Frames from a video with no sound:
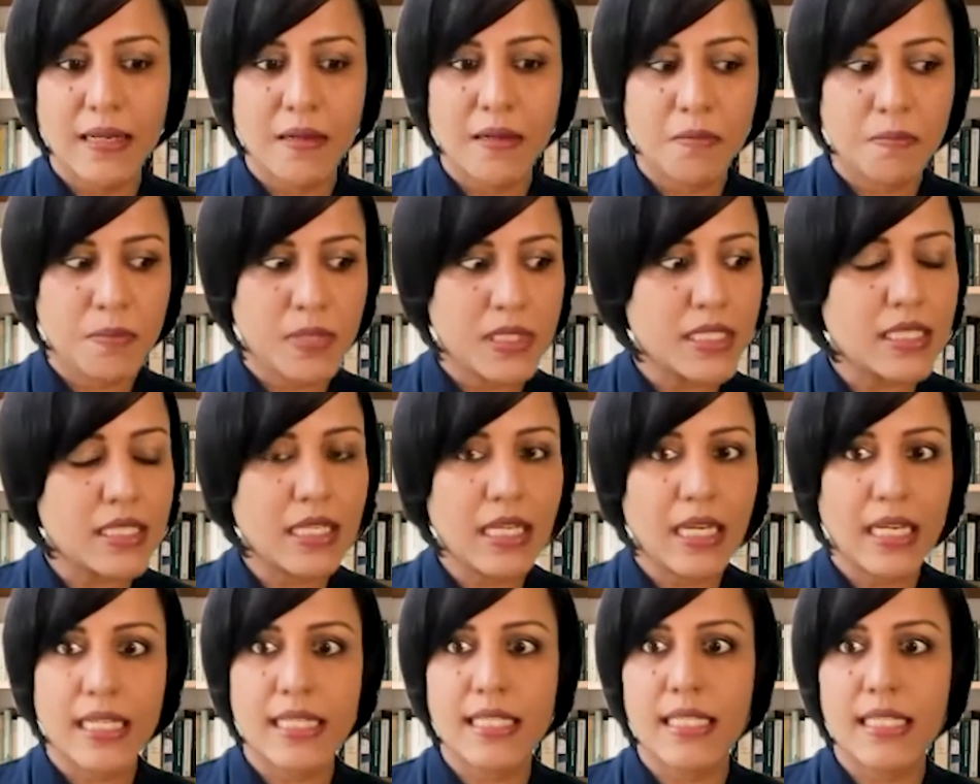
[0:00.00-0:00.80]

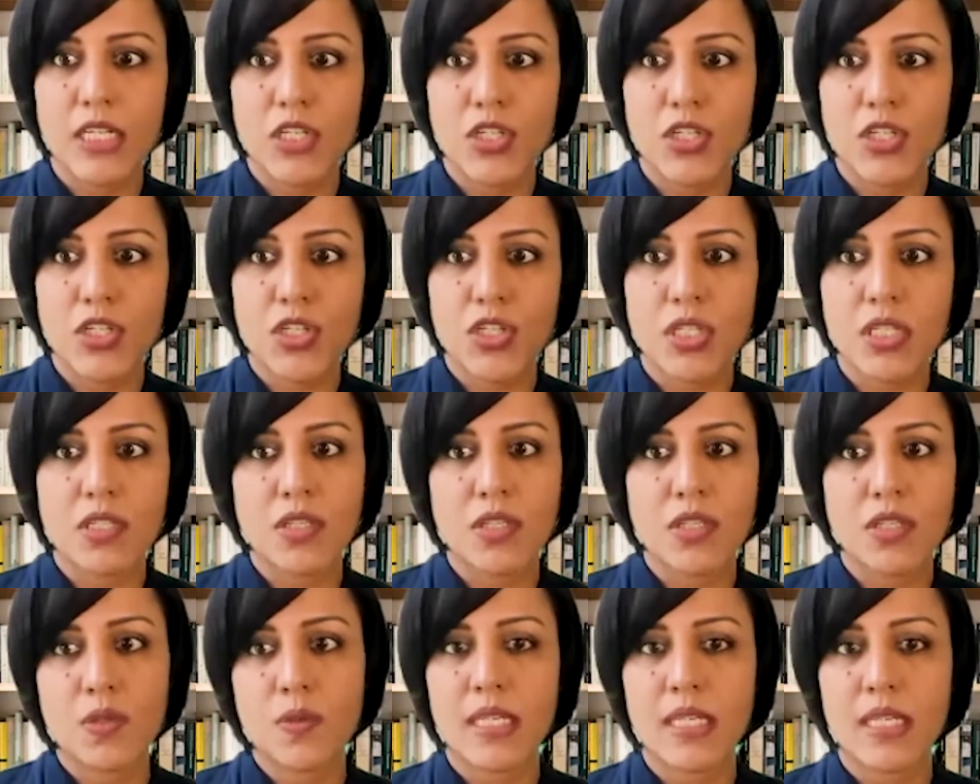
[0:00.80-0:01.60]

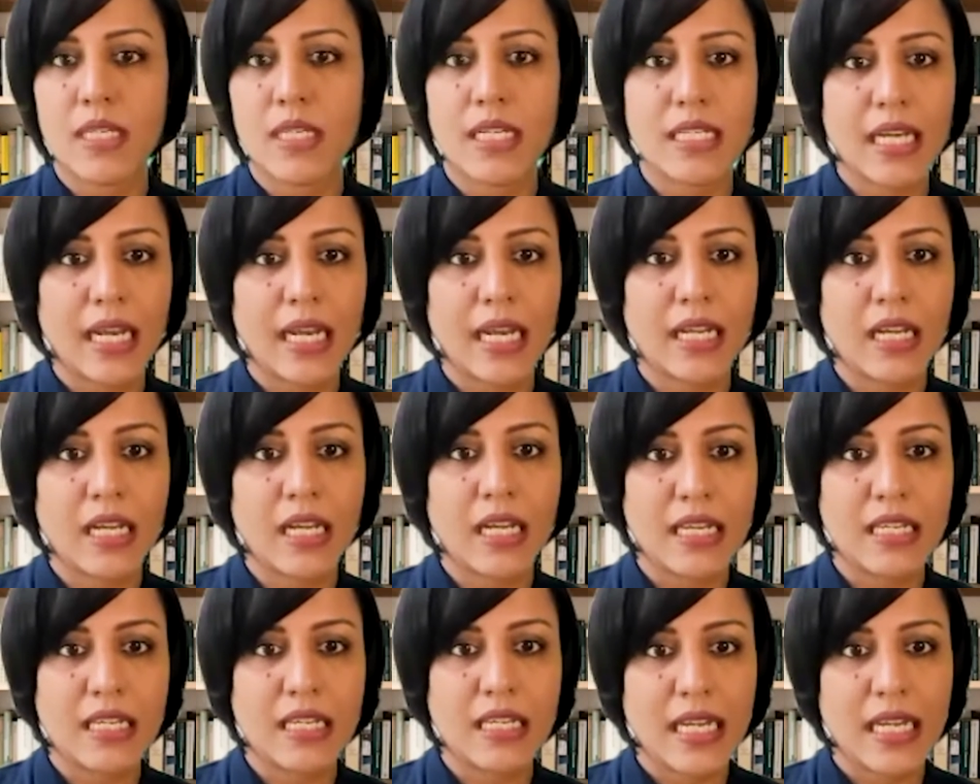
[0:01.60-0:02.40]
personalization using
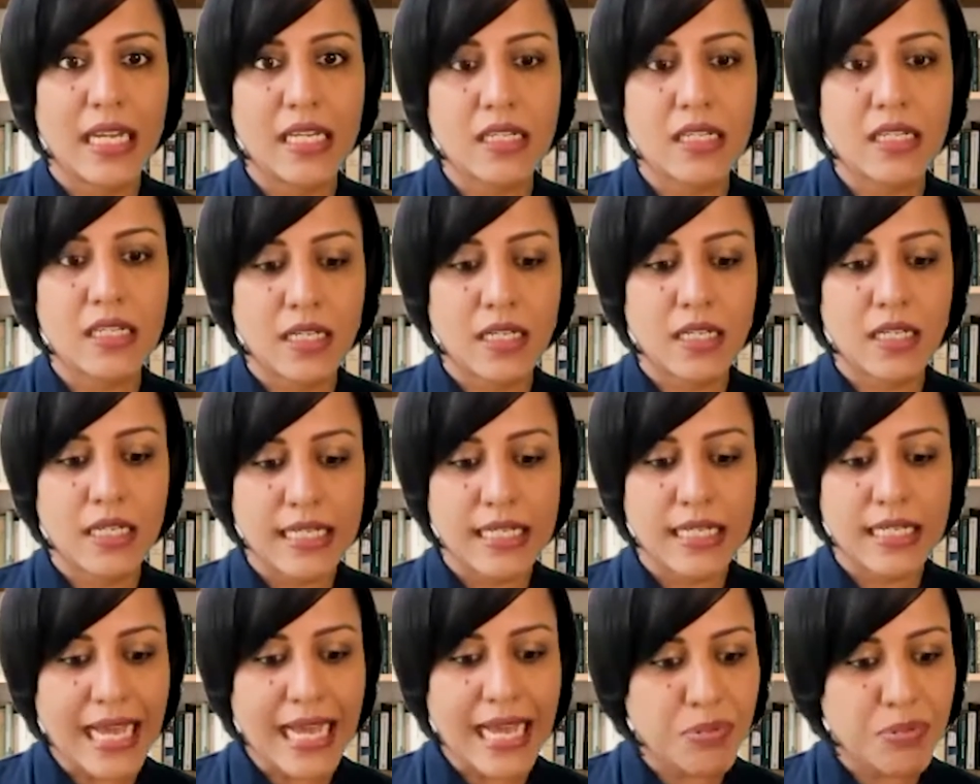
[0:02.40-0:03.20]
tech and data
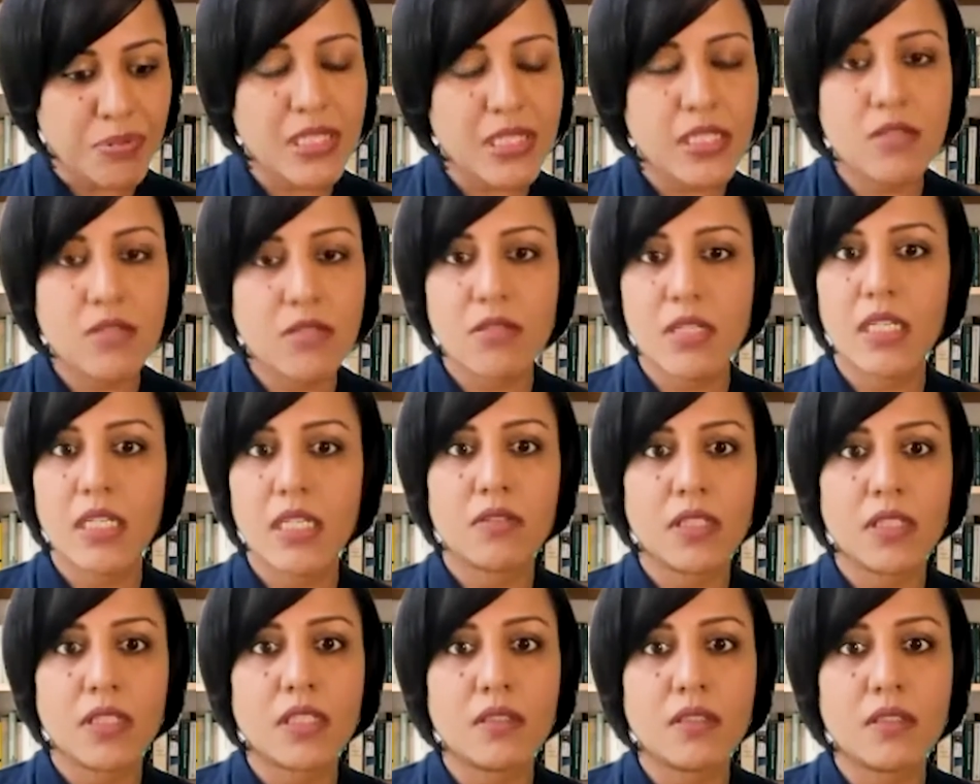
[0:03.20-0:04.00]
is absolutely
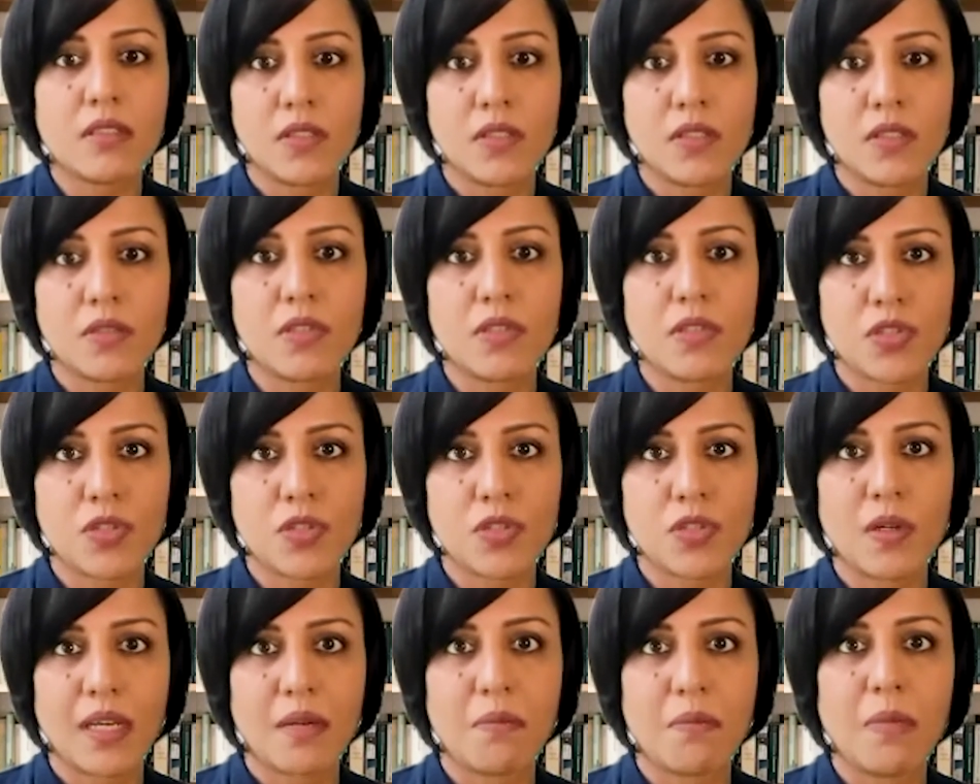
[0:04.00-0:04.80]
critical to
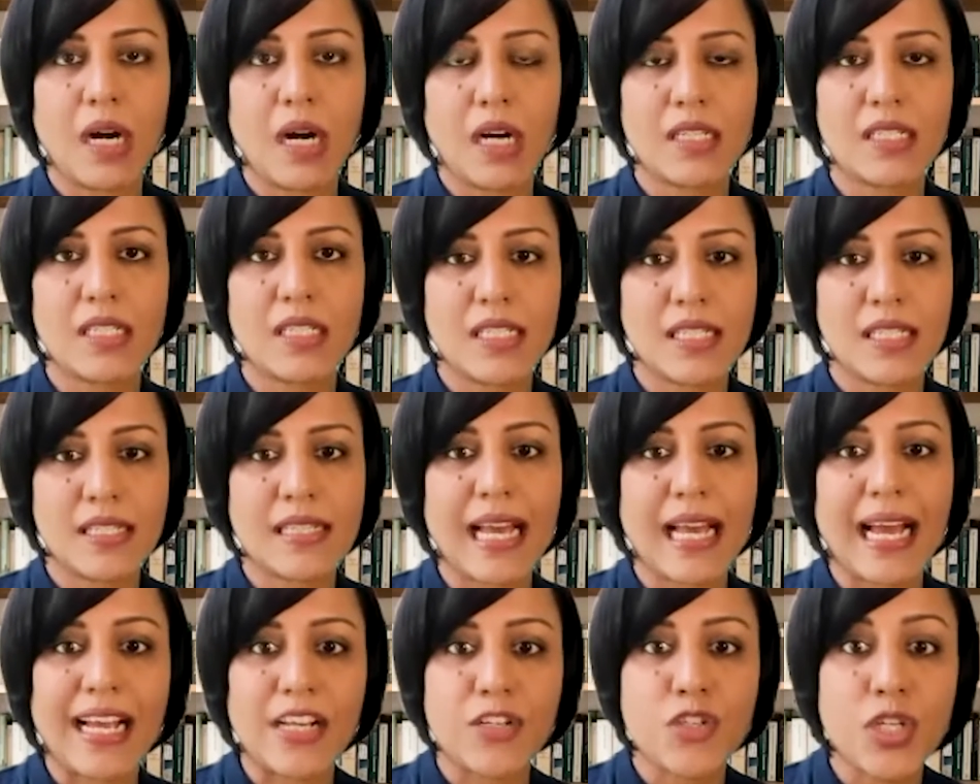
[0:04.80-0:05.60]
ensure that marketing
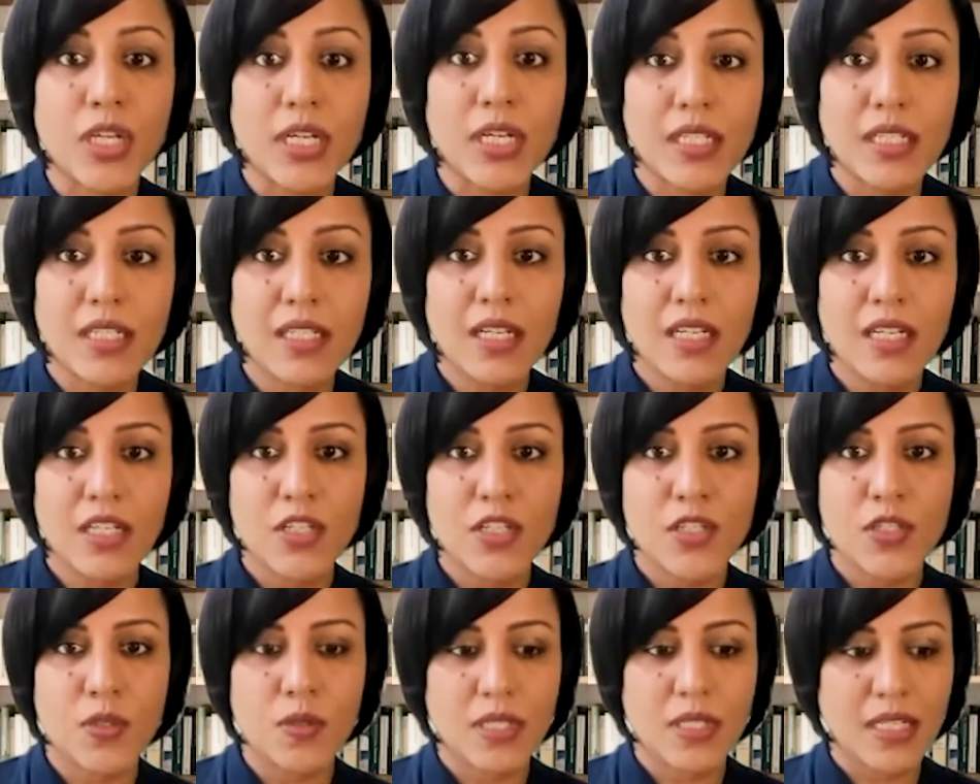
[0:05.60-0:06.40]
is agile,
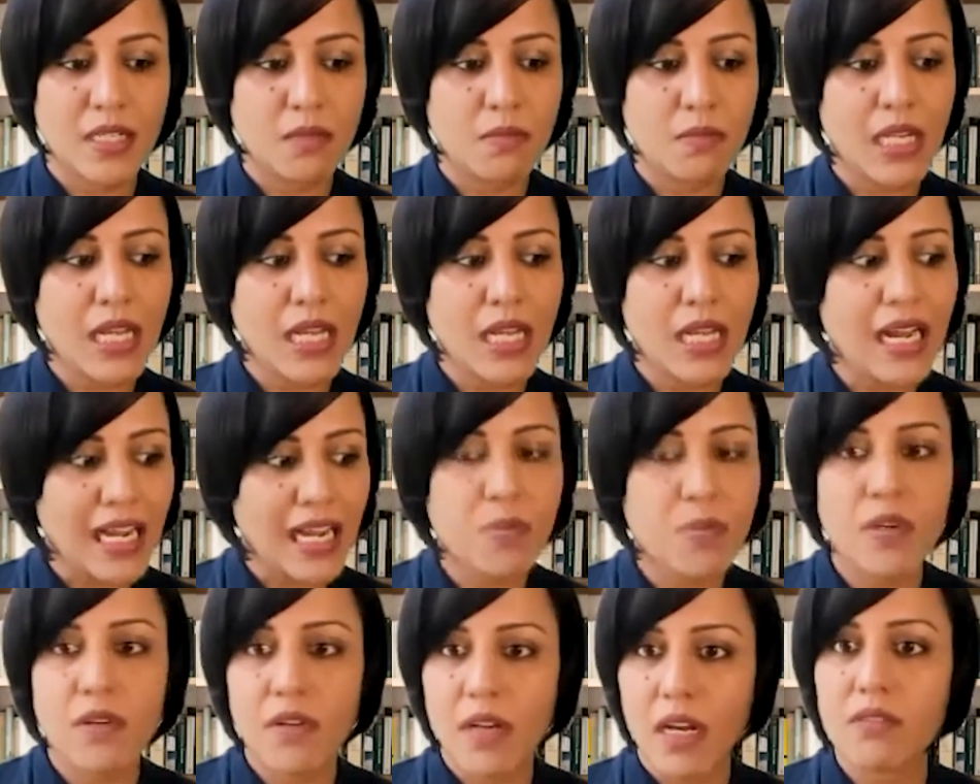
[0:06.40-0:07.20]
so it can be
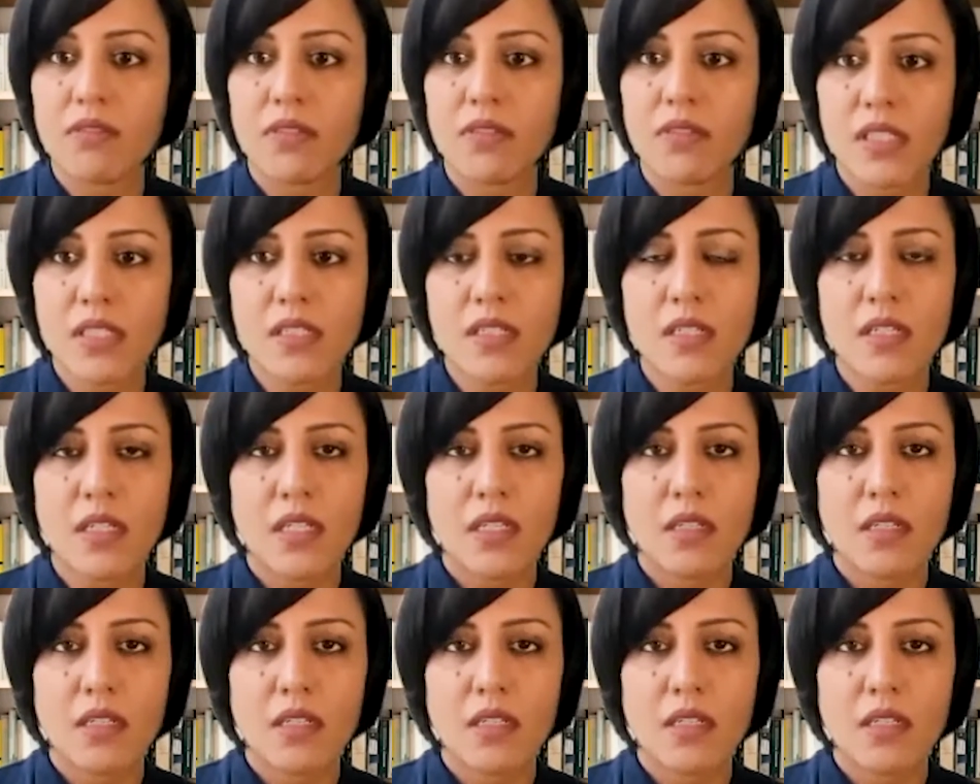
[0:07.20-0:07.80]
hyper relevant,